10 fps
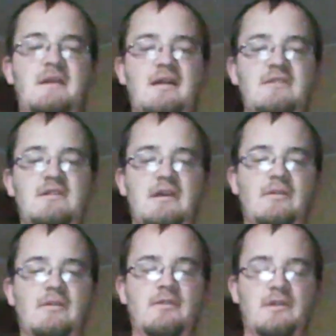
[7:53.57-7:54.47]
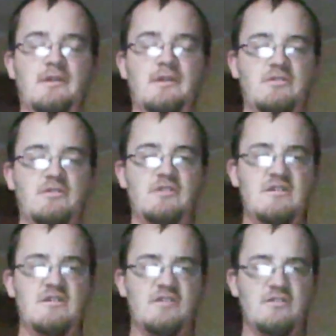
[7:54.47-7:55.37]
students don't know much about
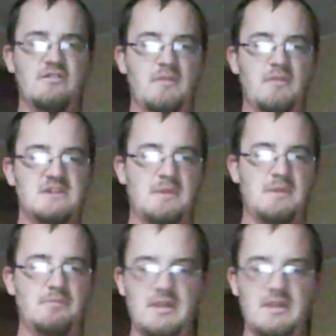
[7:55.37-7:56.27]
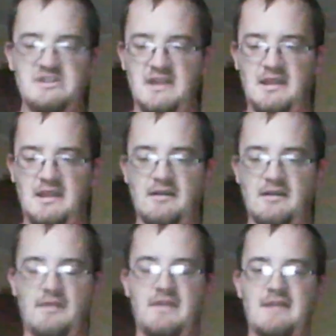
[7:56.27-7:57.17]
budgeting and all that.
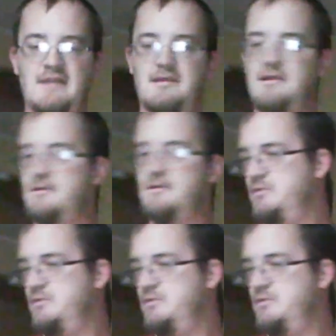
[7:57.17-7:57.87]
Oh, shut it.